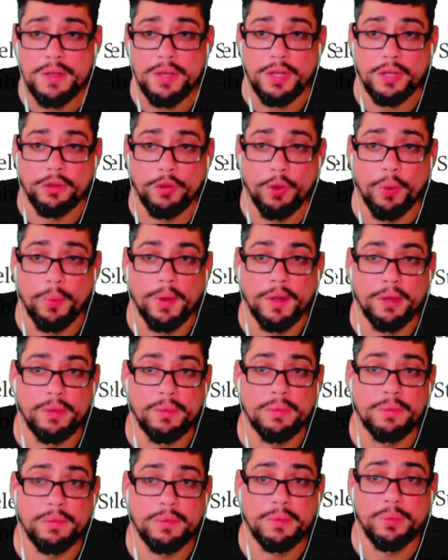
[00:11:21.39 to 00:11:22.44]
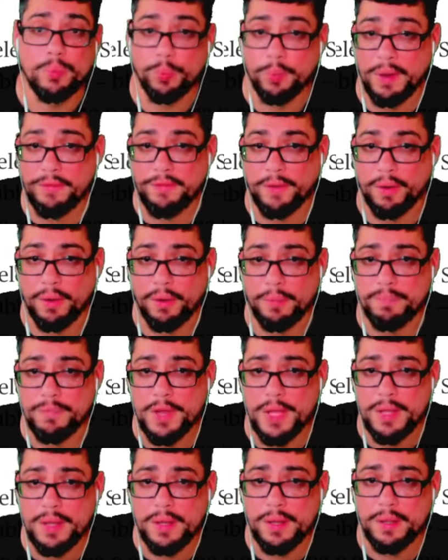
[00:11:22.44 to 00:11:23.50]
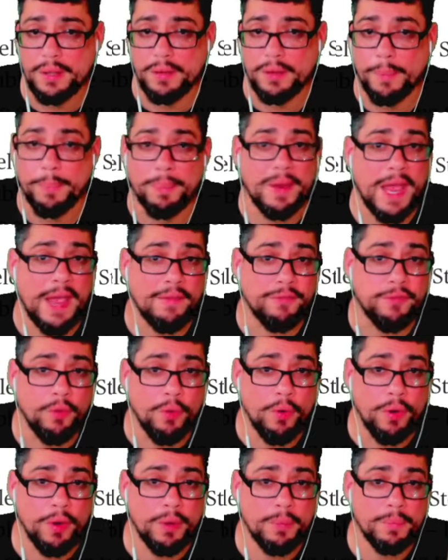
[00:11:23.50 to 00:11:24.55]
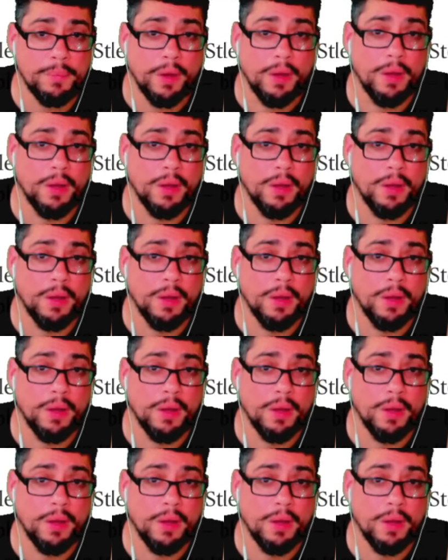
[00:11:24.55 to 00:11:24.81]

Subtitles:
in Neural River, the platform